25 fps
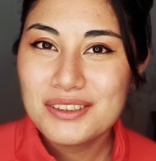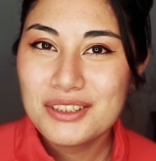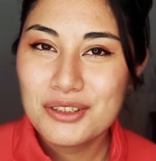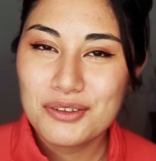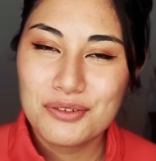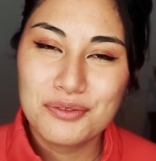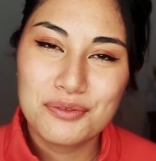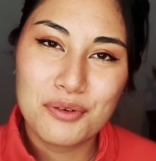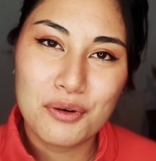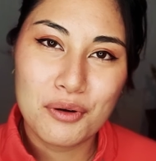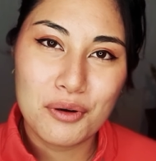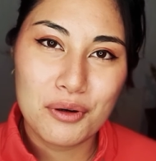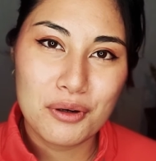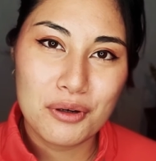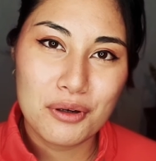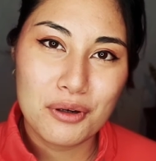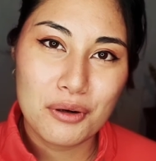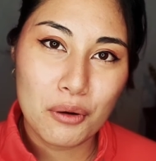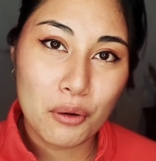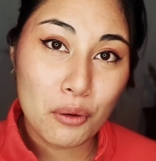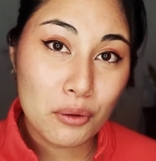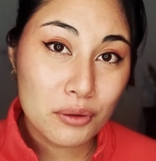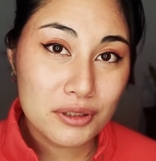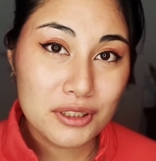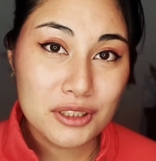for
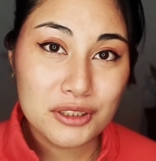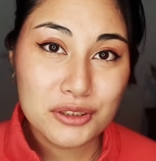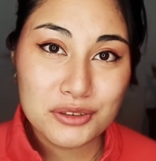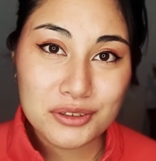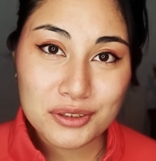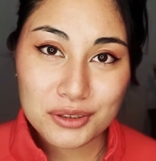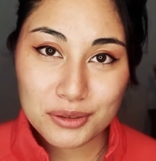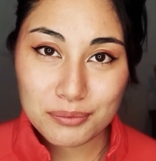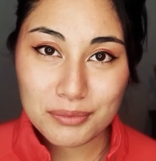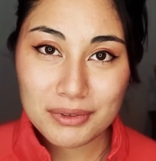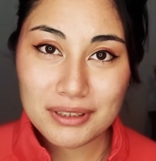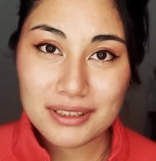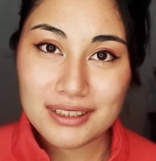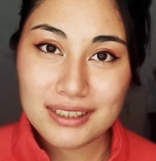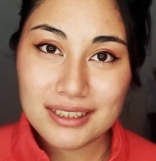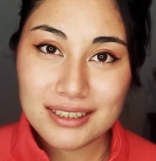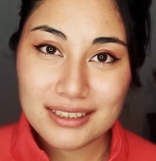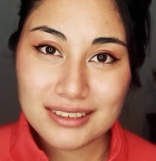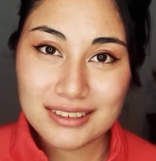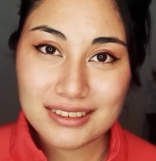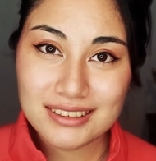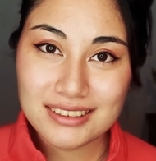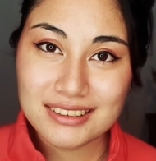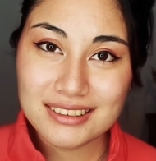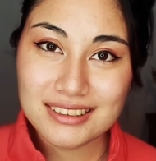only 2
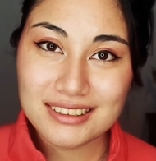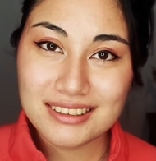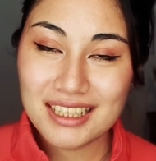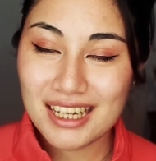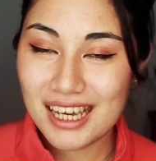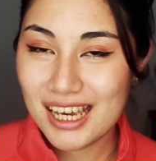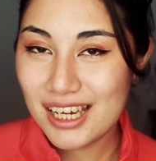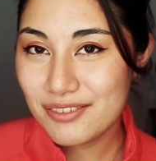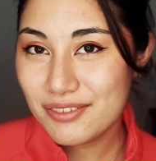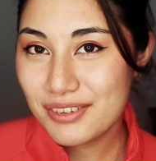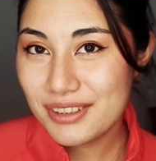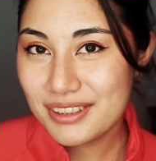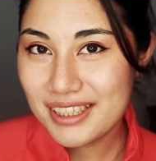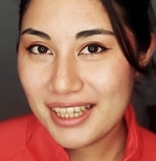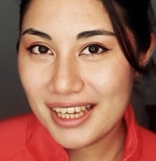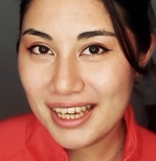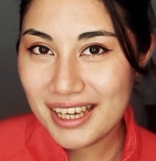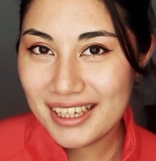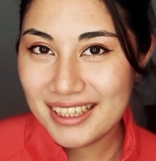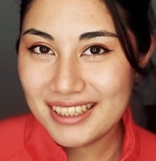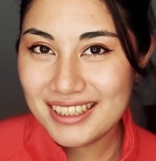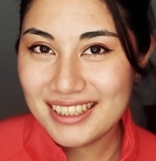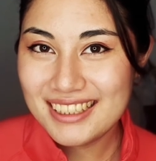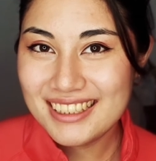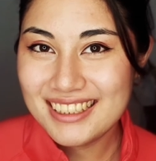minutes every
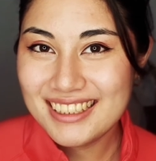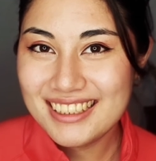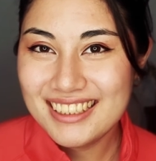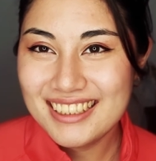day